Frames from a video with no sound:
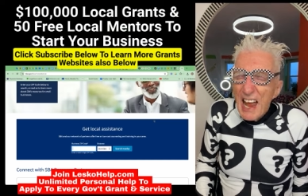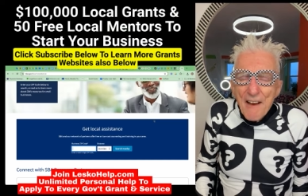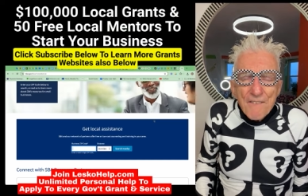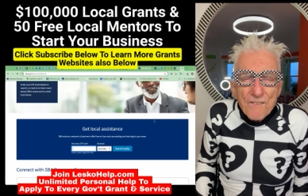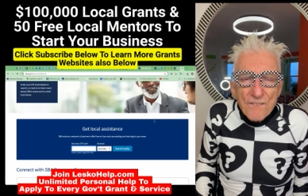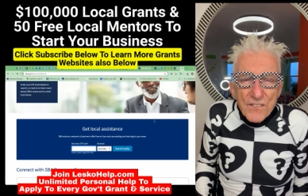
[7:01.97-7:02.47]

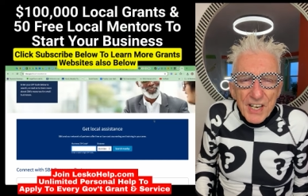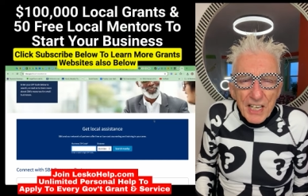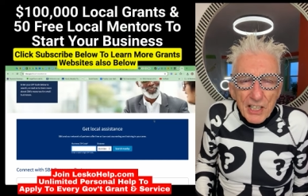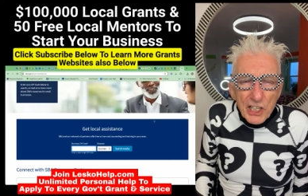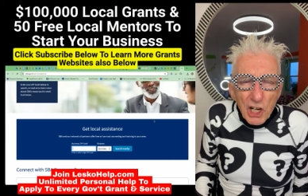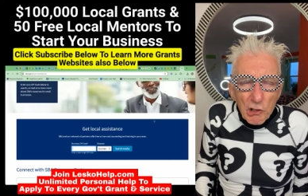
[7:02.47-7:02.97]
every
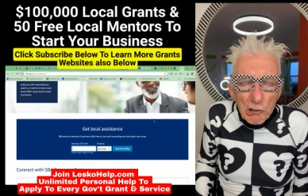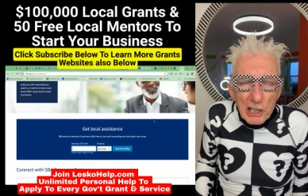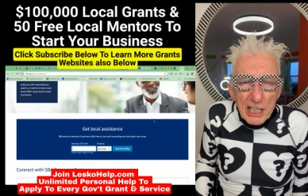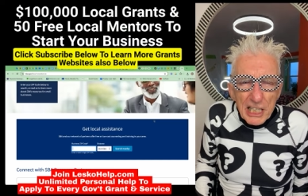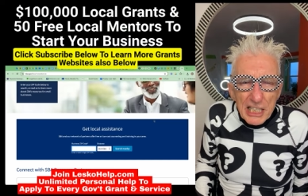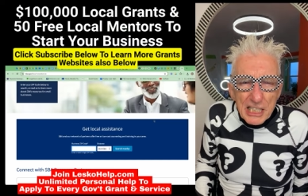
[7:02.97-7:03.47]
adult
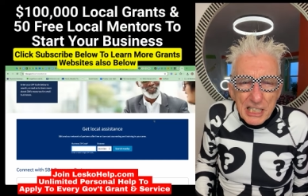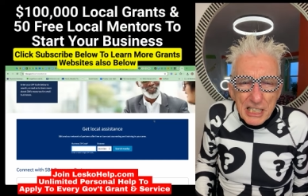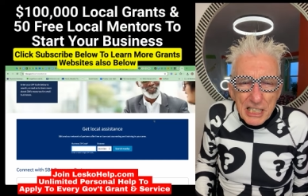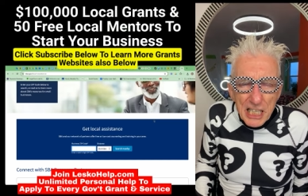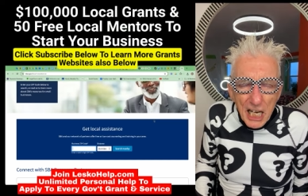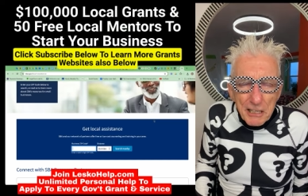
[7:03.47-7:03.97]
in this
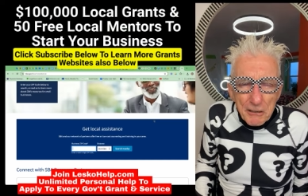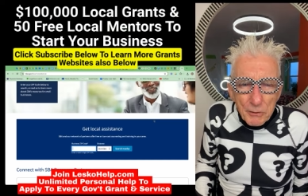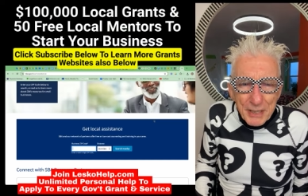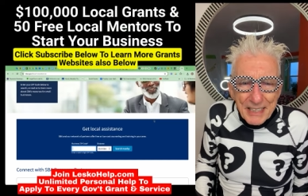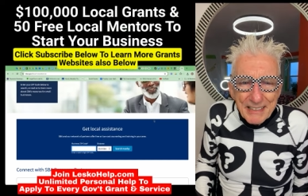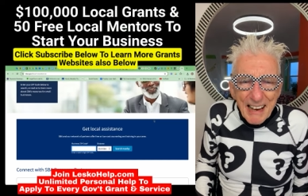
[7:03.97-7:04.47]

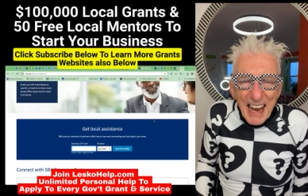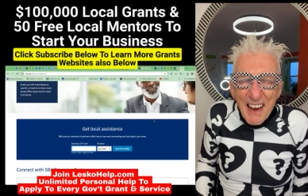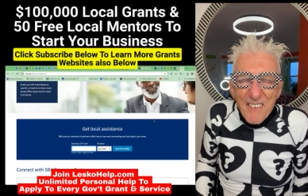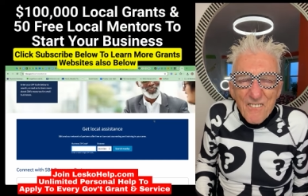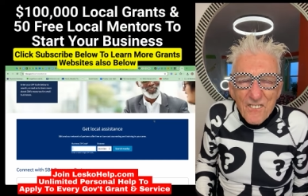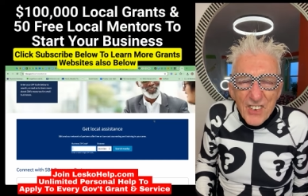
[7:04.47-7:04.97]
country
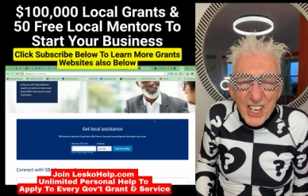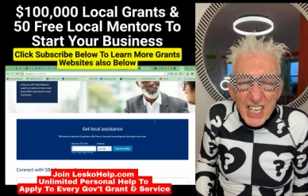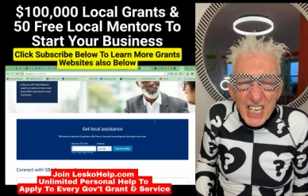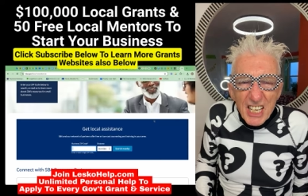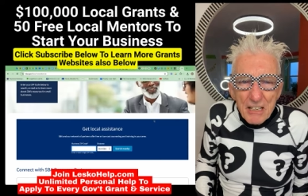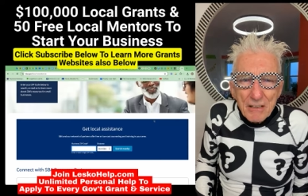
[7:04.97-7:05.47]
every
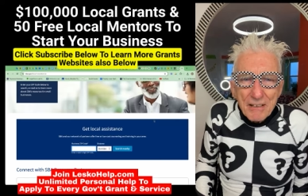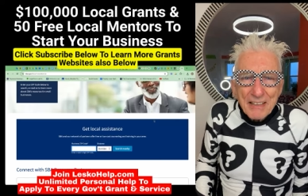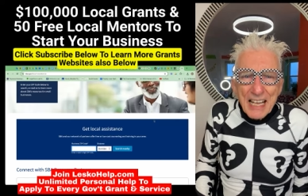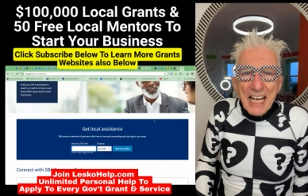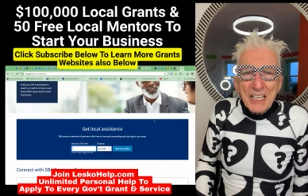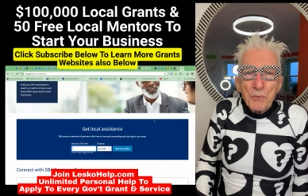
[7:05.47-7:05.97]
year.
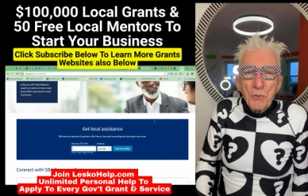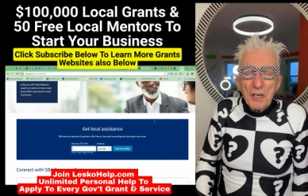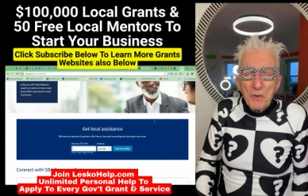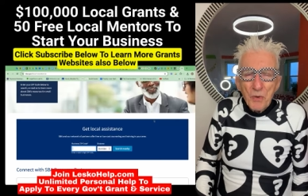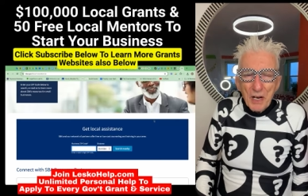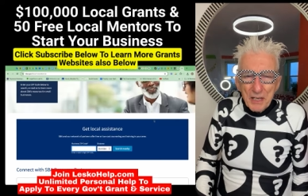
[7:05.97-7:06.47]
That's what
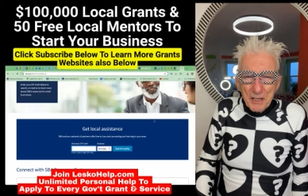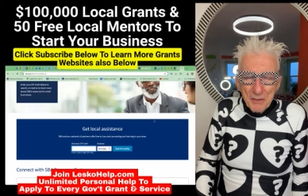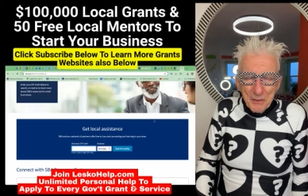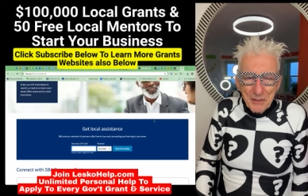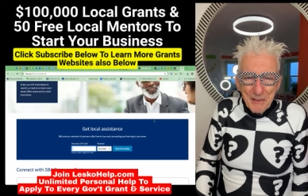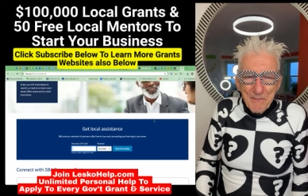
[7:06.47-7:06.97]
you want to
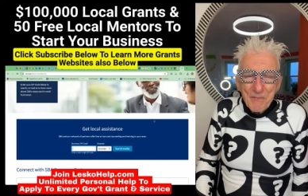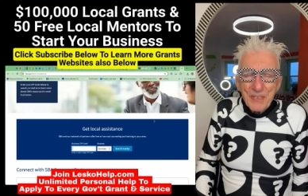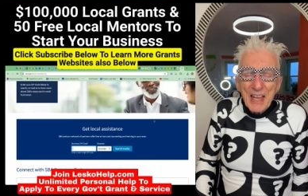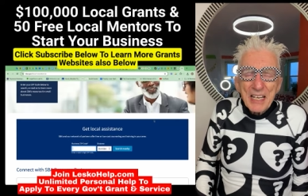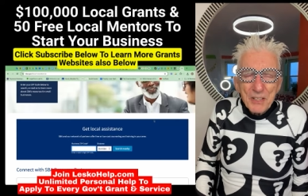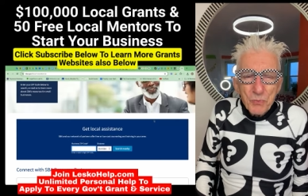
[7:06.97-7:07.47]
do.
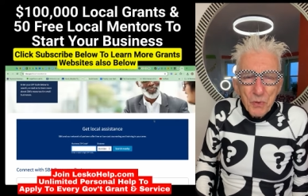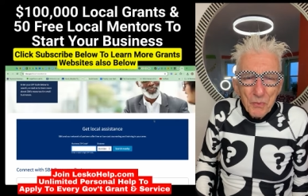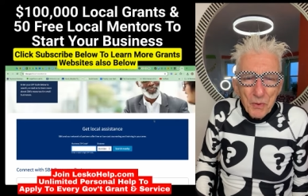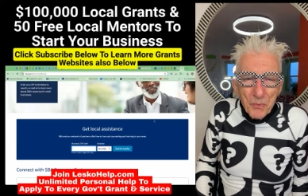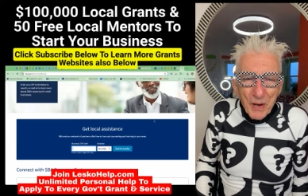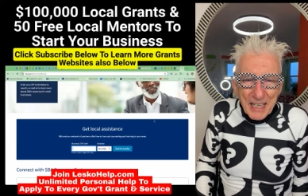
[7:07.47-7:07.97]
That's what
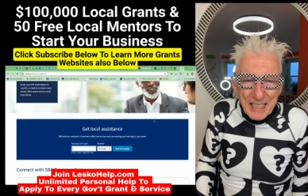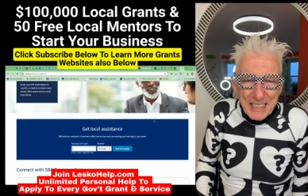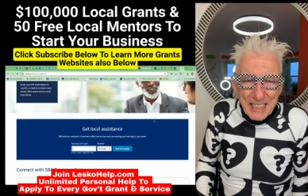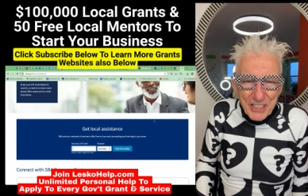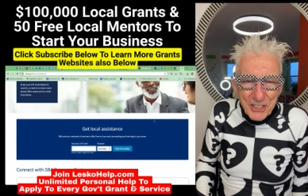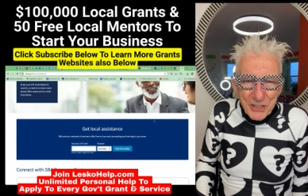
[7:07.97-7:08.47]
we want to
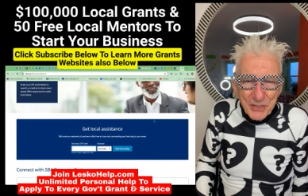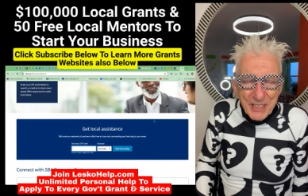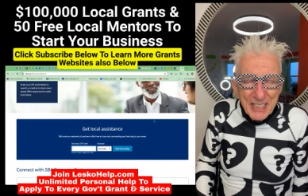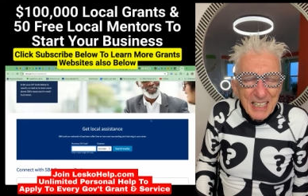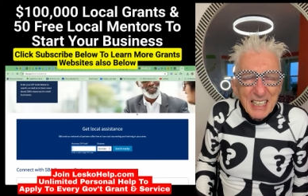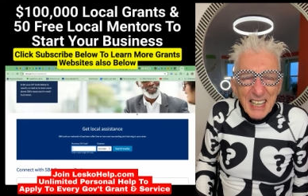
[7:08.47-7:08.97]
teach you.
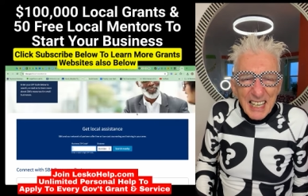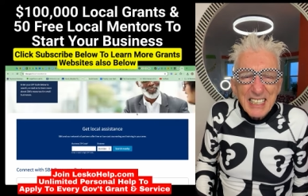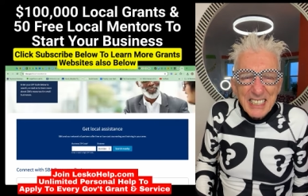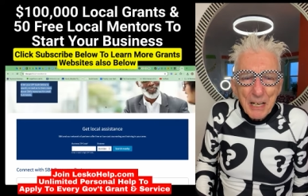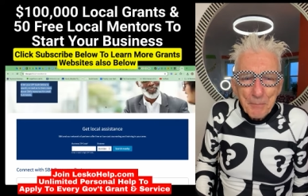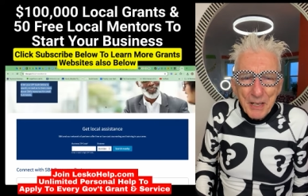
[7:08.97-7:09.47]
Let
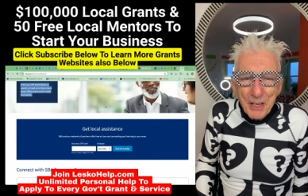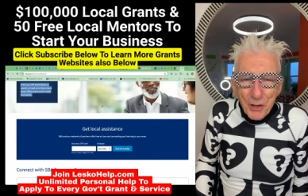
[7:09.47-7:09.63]
us help you.